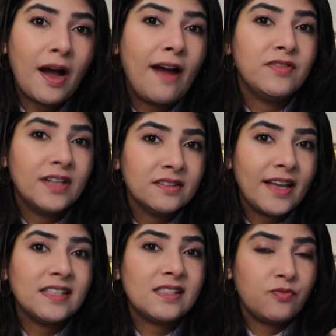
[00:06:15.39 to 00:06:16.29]
I've done
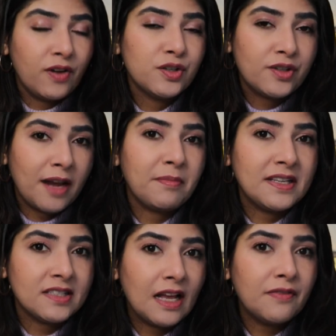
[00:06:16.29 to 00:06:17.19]
that firsthand
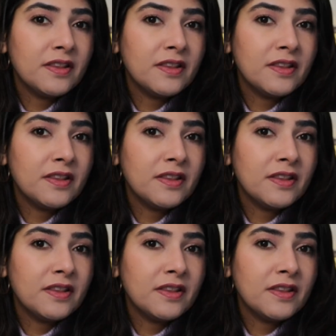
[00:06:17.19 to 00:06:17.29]
myself.